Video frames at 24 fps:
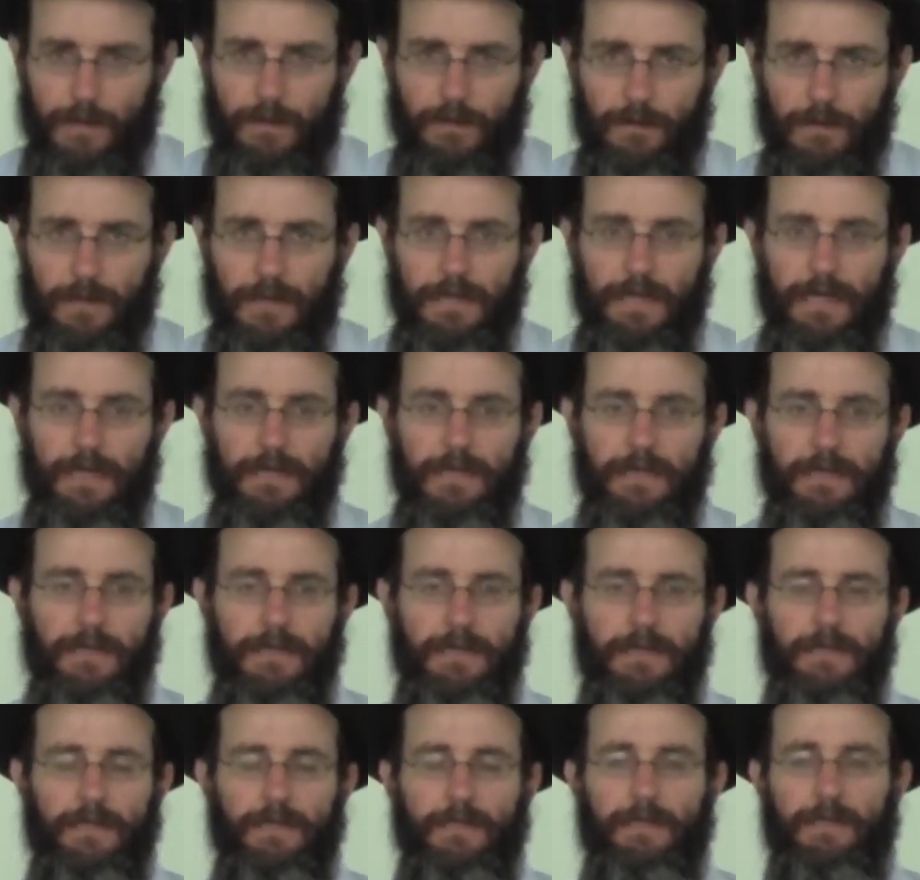Luria,
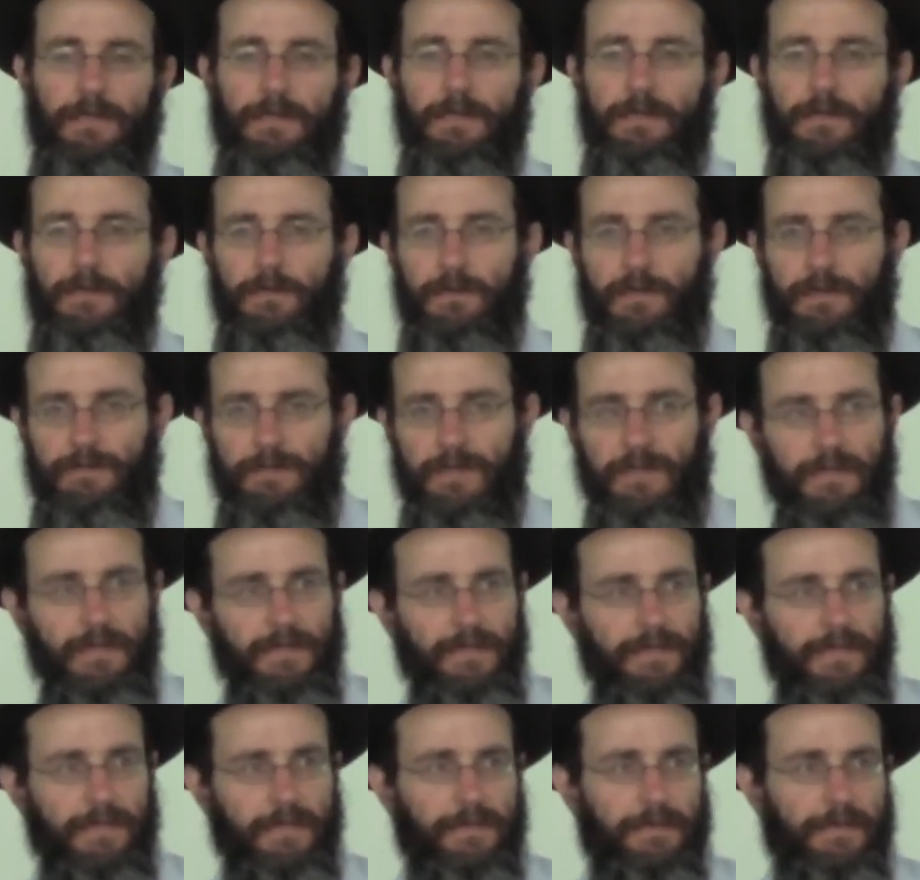who lived in the
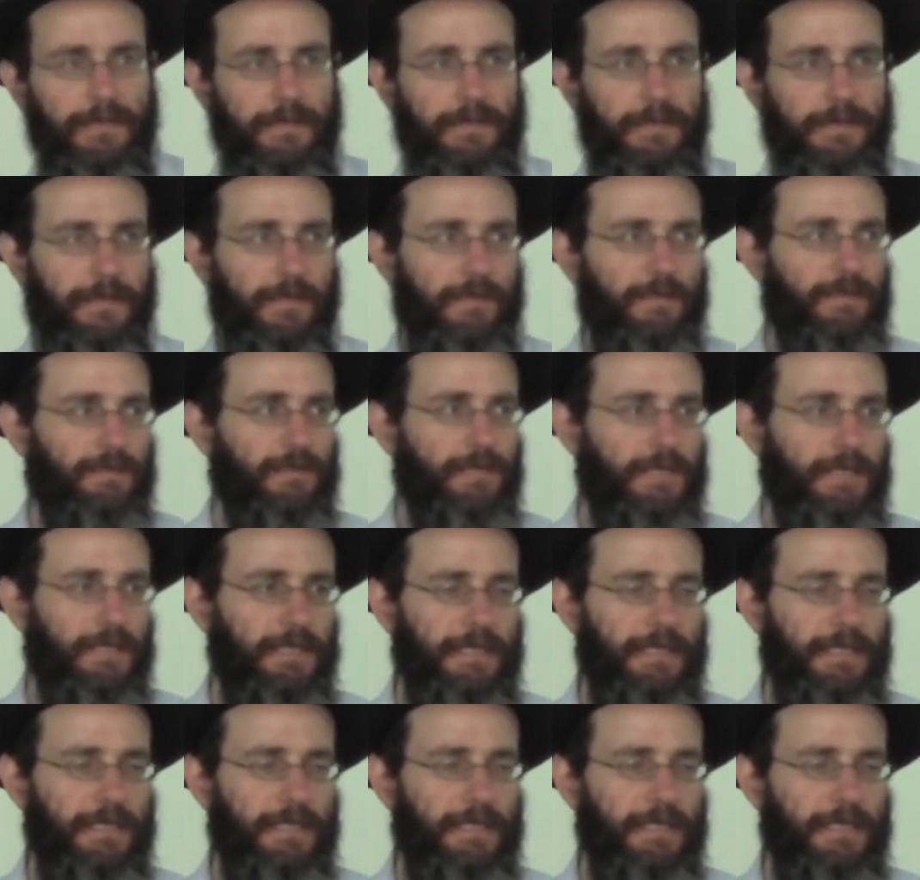16th century.